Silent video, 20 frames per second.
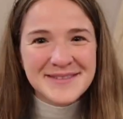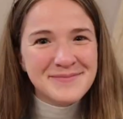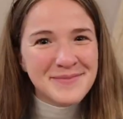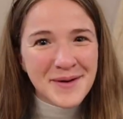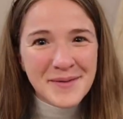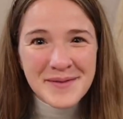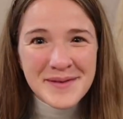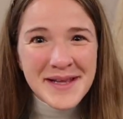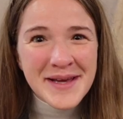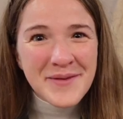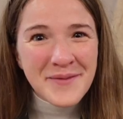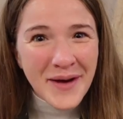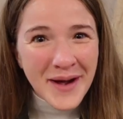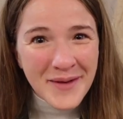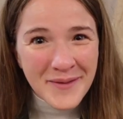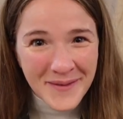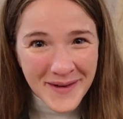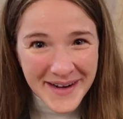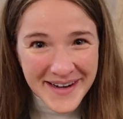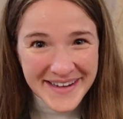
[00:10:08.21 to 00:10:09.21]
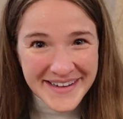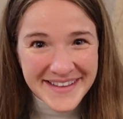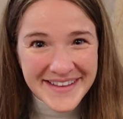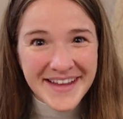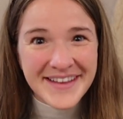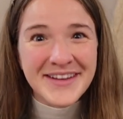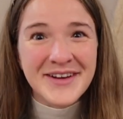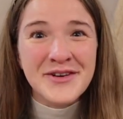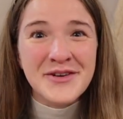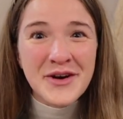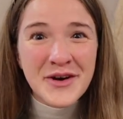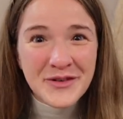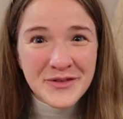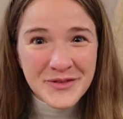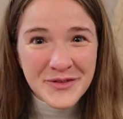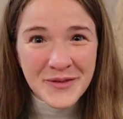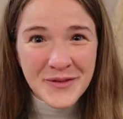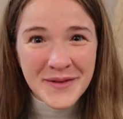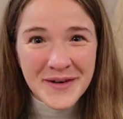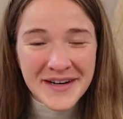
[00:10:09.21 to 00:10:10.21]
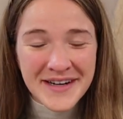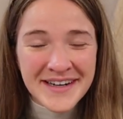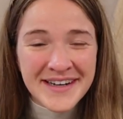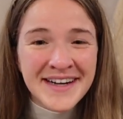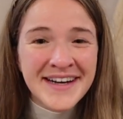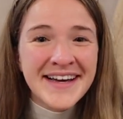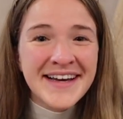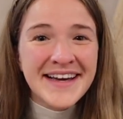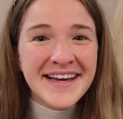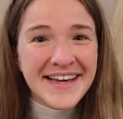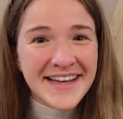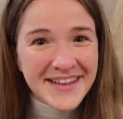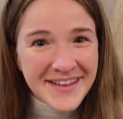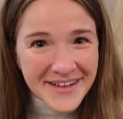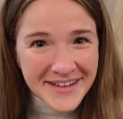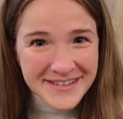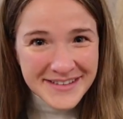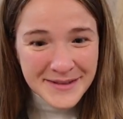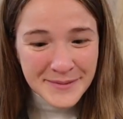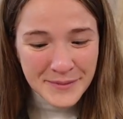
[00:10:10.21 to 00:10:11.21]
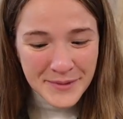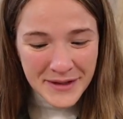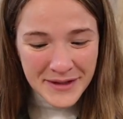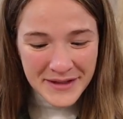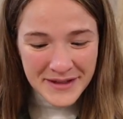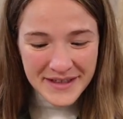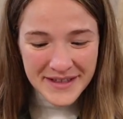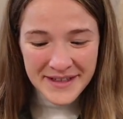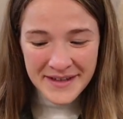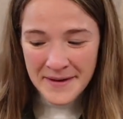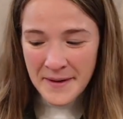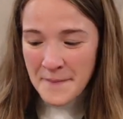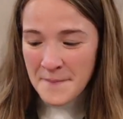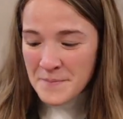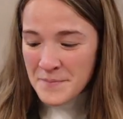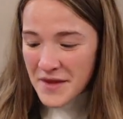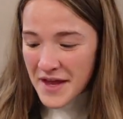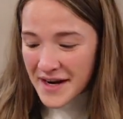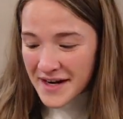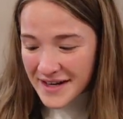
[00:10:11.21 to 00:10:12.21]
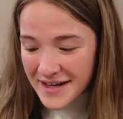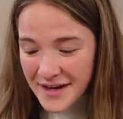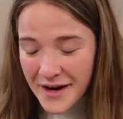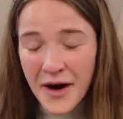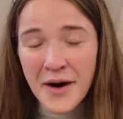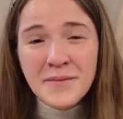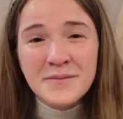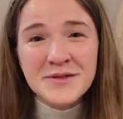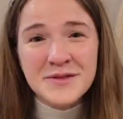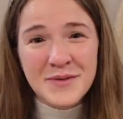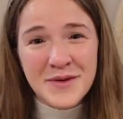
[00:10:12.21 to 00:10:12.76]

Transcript: a bubbly white wine that they're known for in Luxembourg, and it comes